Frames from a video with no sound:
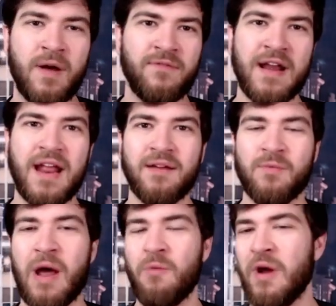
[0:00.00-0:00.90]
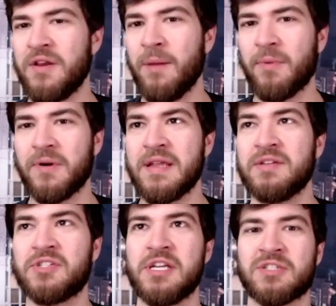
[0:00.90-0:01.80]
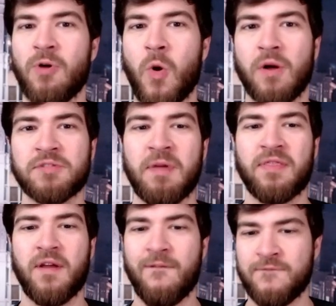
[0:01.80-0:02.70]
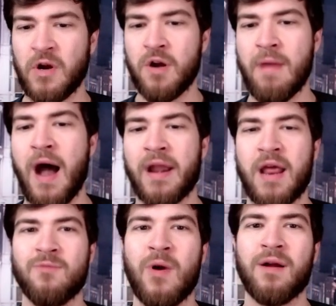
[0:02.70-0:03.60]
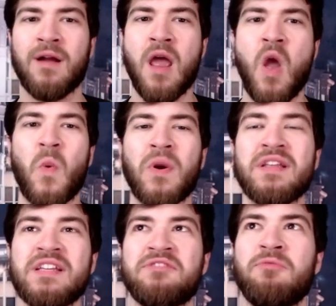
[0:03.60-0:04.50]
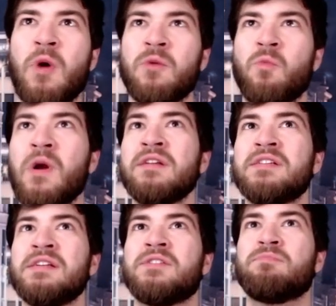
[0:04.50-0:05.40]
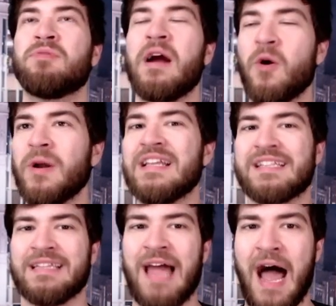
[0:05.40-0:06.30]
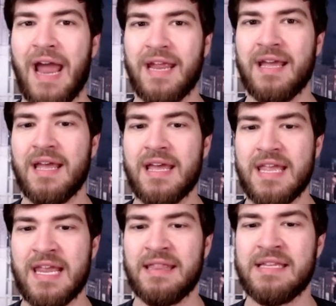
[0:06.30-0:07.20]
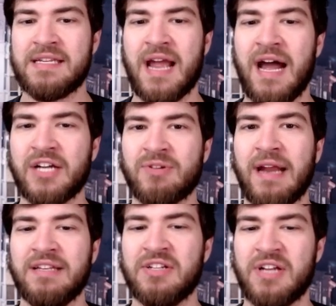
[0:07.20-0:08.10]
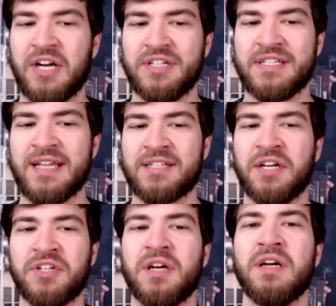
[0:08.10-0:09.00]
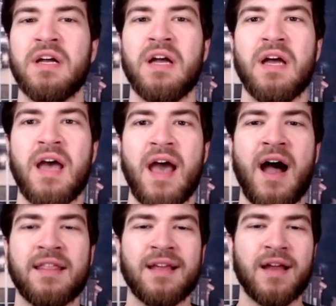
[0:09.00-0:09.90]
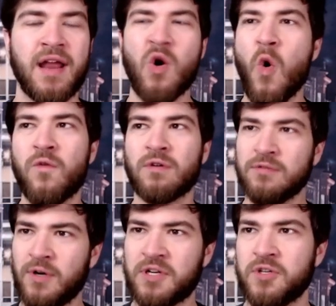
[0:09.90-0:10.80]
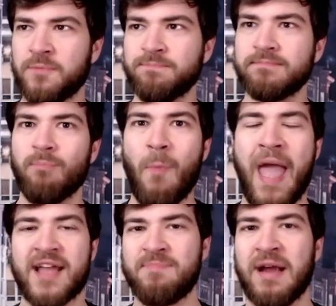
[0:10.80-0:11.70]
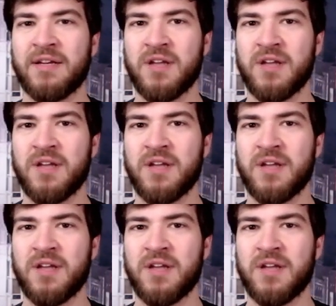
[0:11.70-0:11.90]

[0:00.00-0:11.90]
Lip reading: on what number is Roquan Smith firm on, and where does his priorities lie in these contract discussions? That's such a, I think, an overlooked aspect